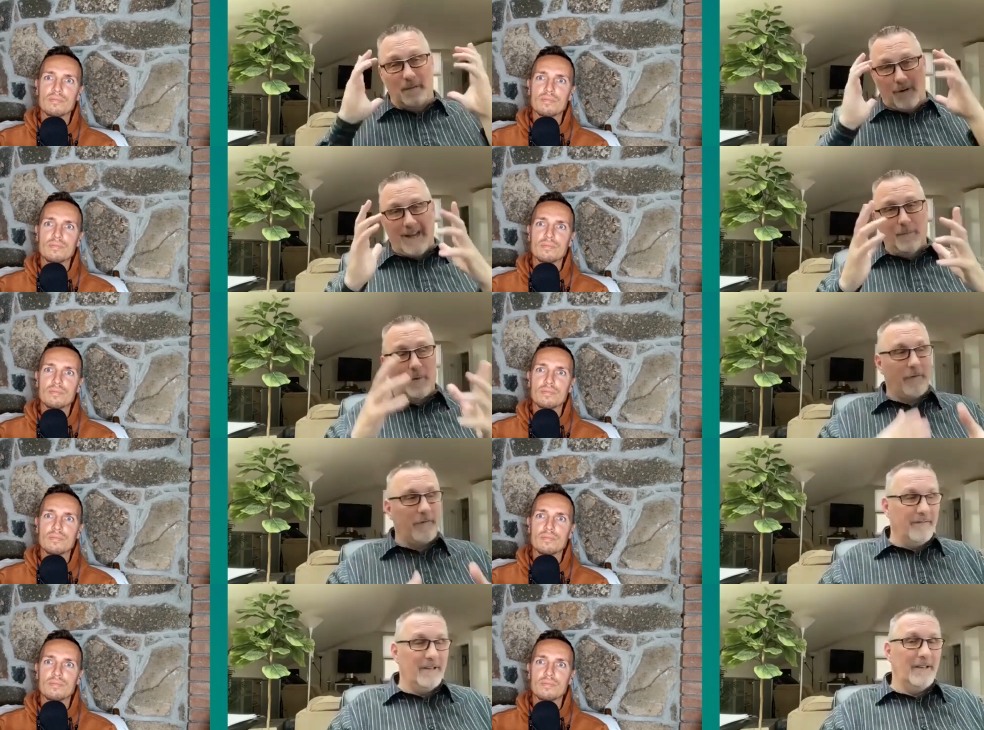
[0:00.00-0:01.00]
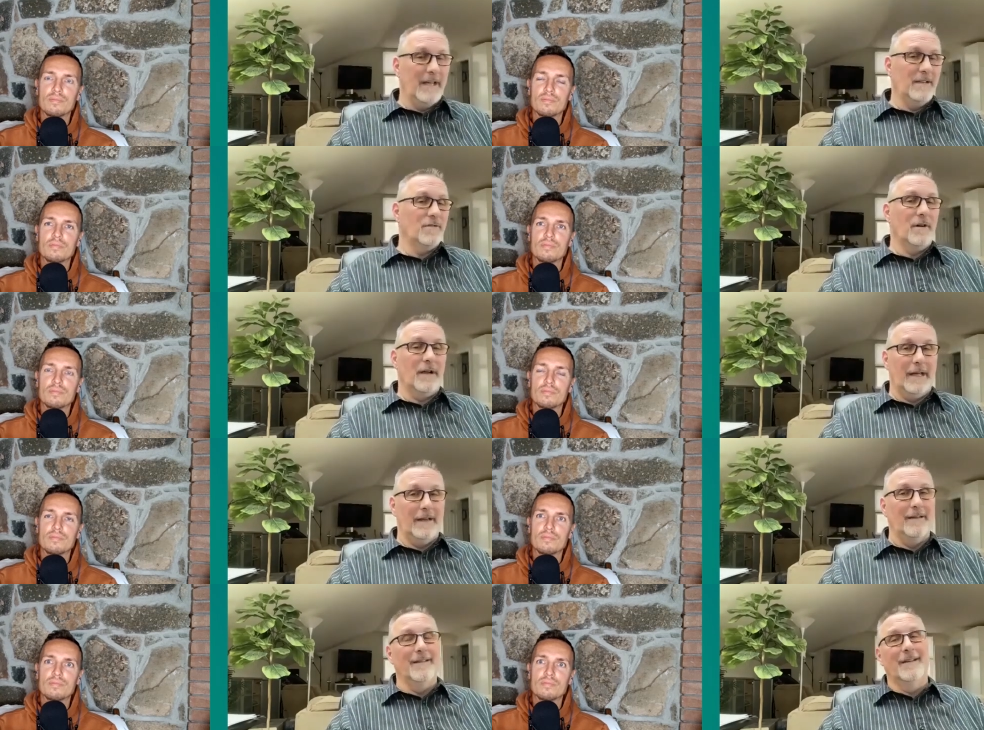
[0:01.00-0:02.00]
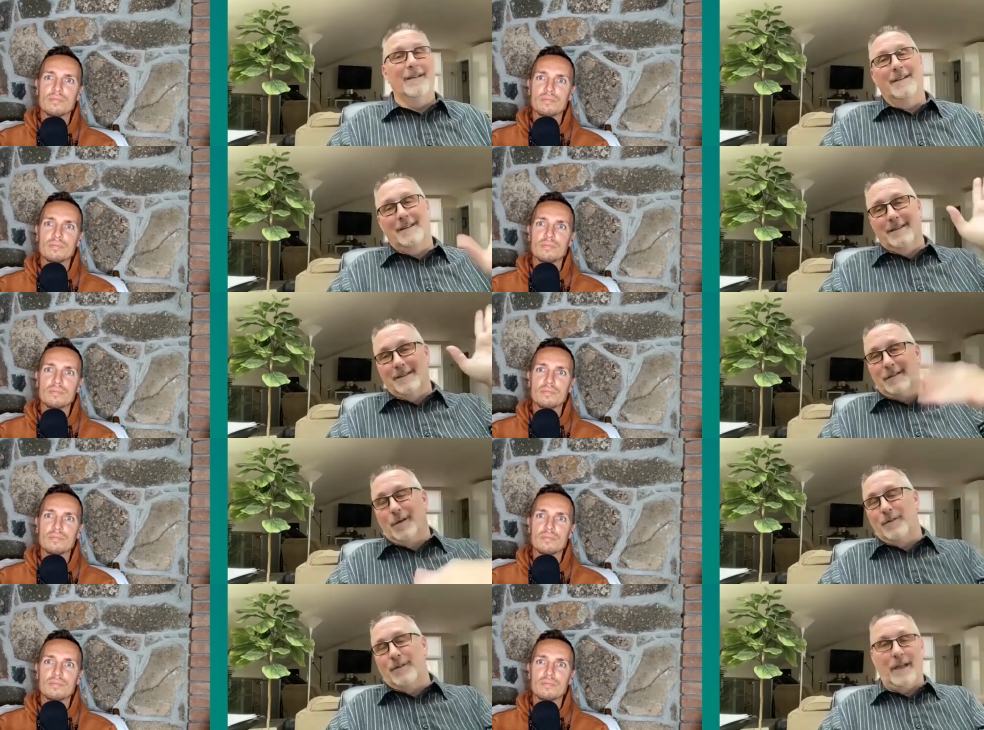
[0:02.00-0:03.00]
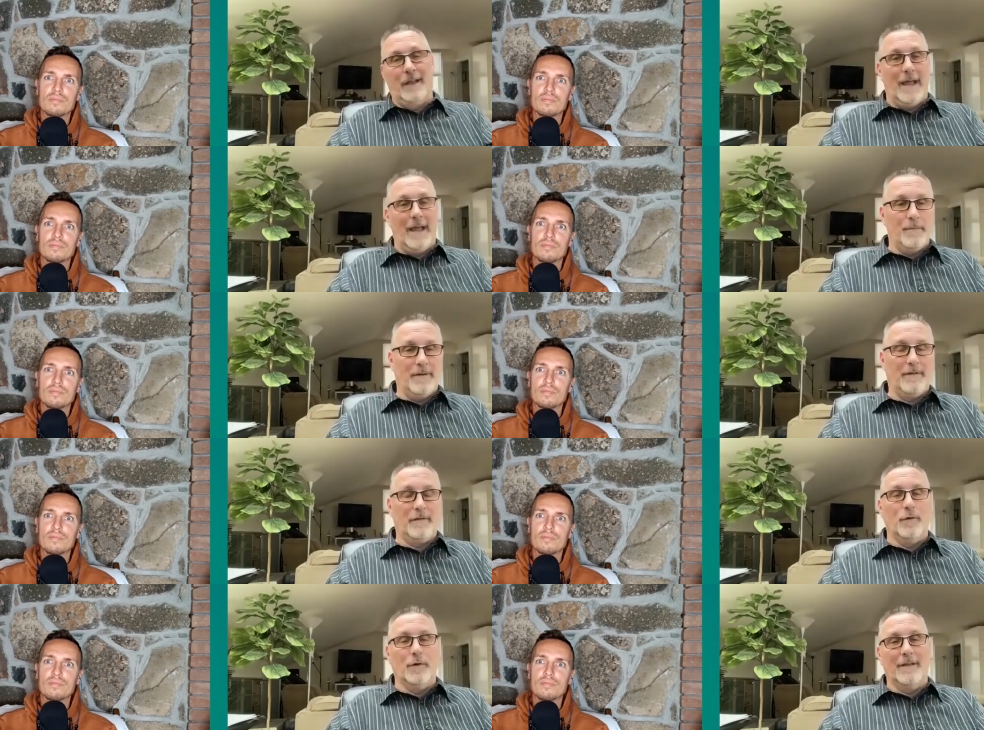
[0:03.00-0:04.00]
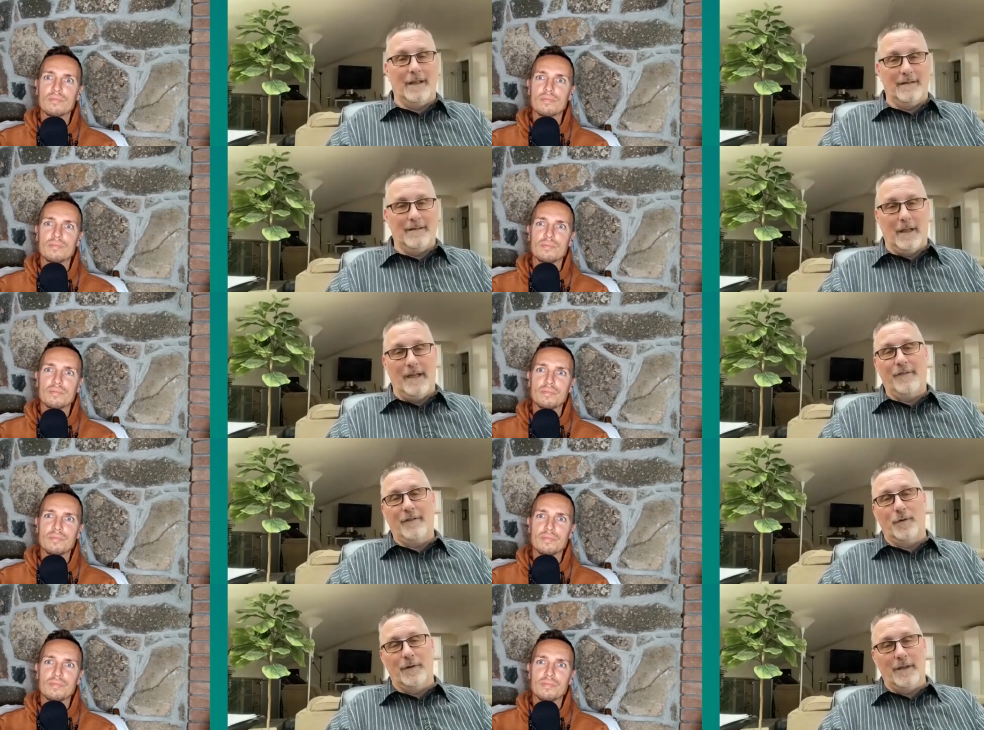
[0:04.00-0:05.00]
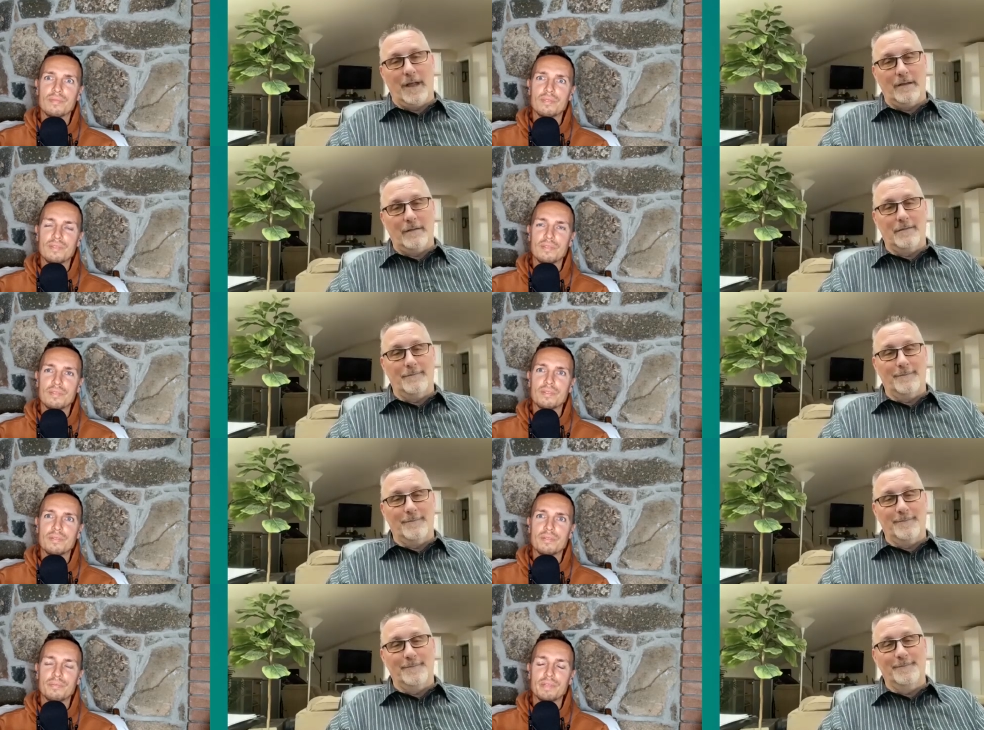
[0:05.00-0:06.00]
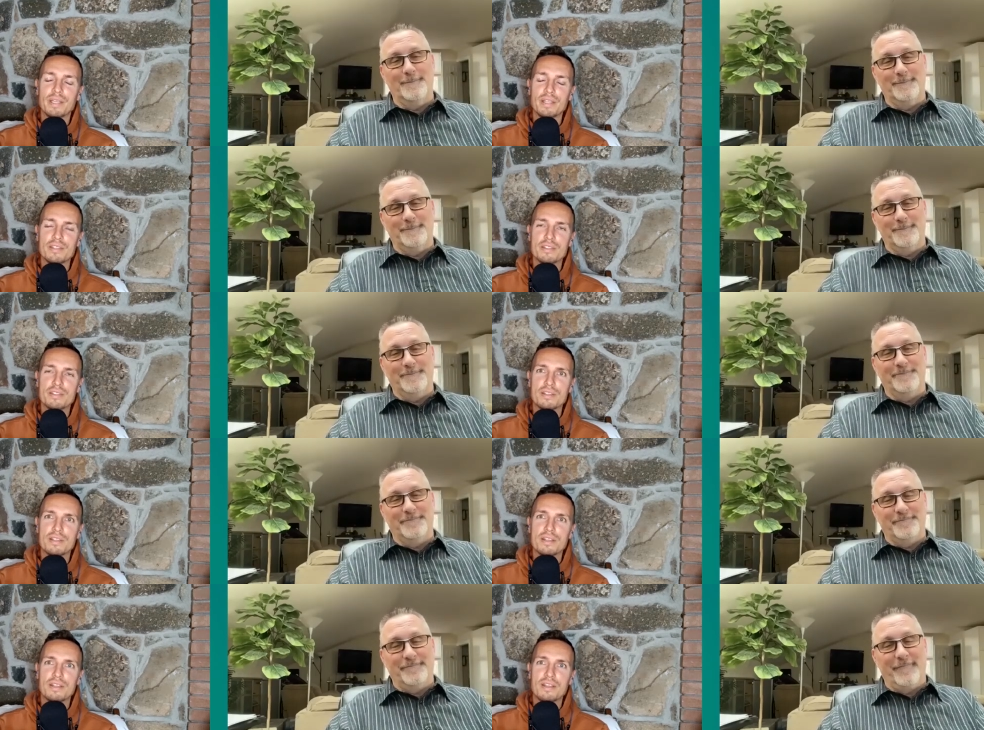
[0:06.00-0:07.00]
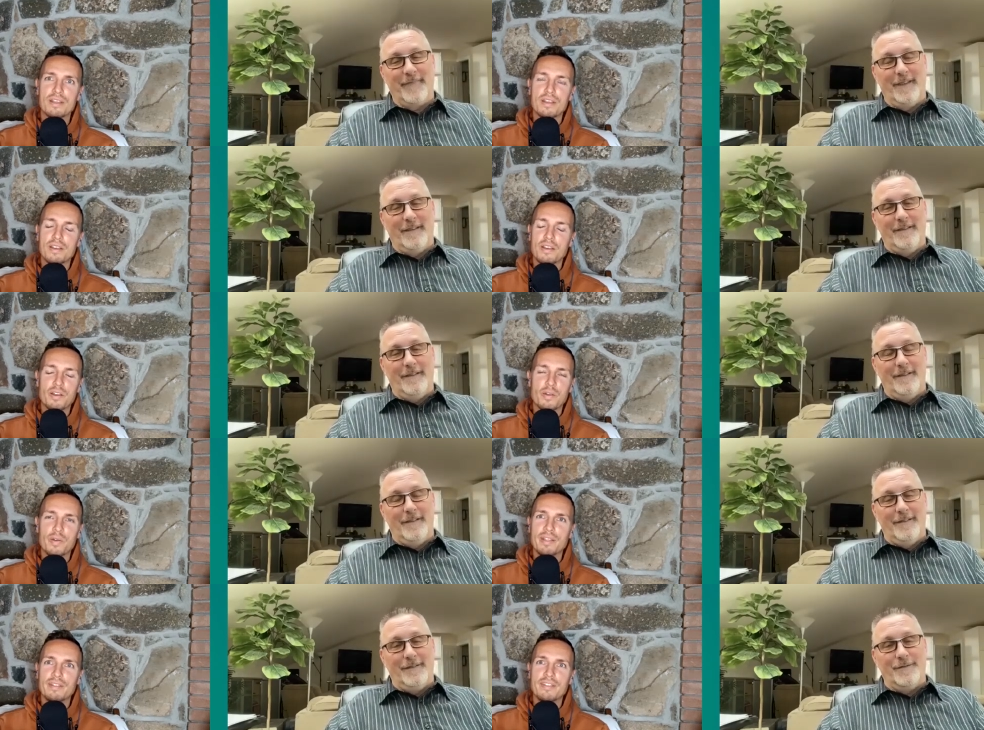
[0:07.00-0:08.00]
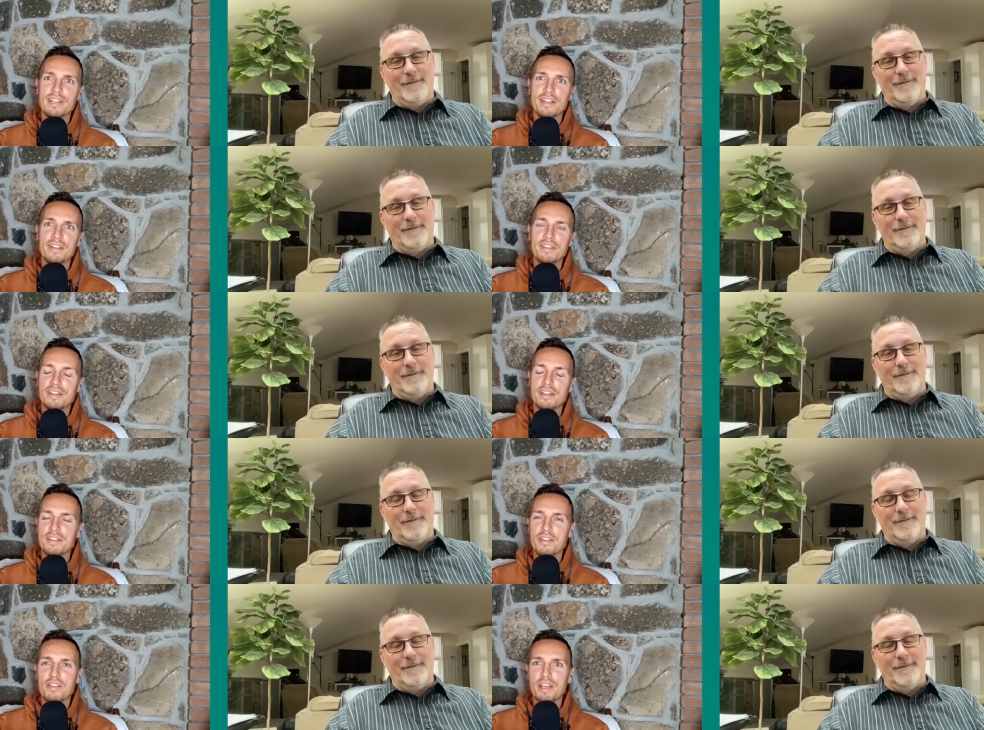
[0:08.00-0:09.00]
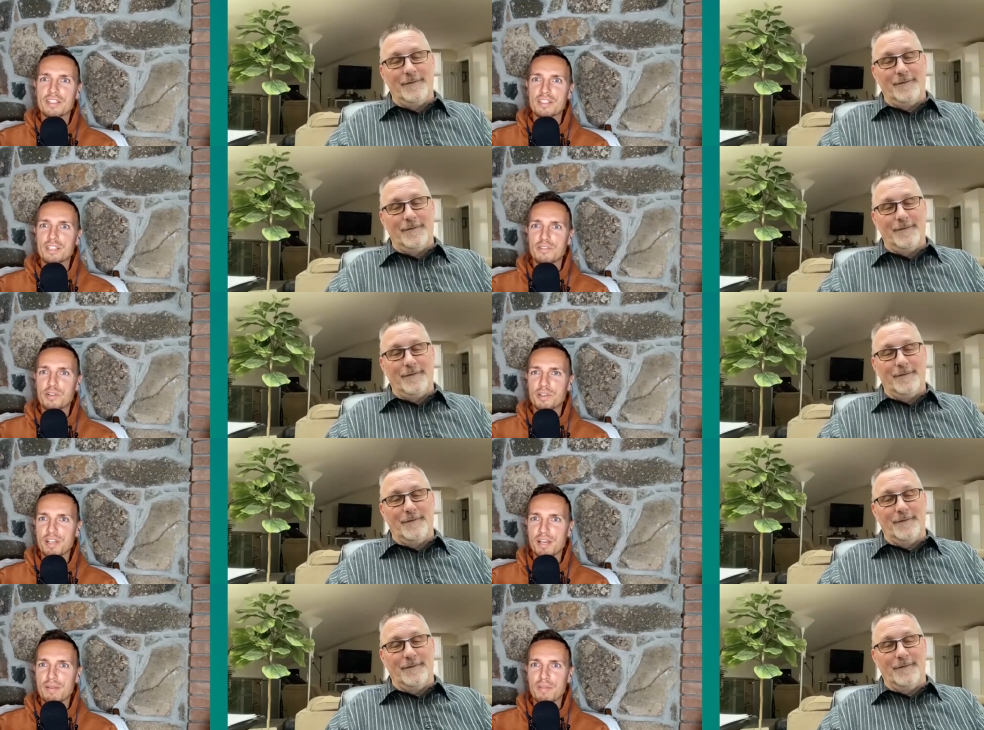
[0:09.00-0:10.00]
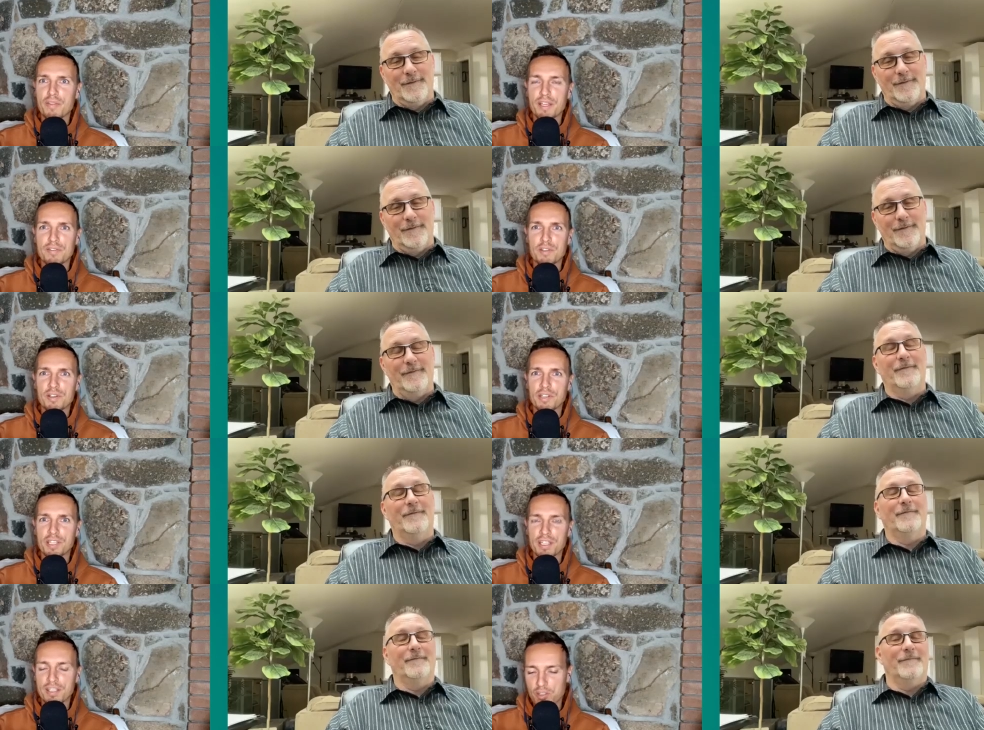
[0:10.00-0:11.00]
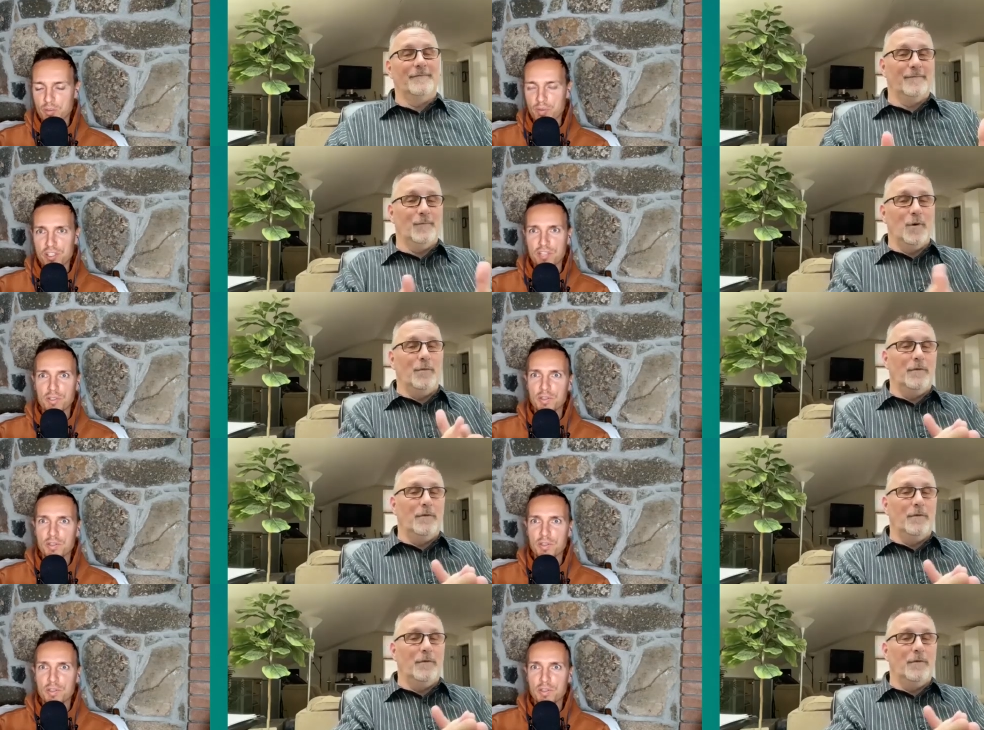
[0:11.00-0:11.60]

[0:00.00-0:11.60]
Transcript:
Speaker 1: brain perceiving danger and go take a nap. It's too intense. Life's too intense.
Speaker 2: Yes. Great, Dan. Dan, thanks a lot for your time. Thanks for talking so much of your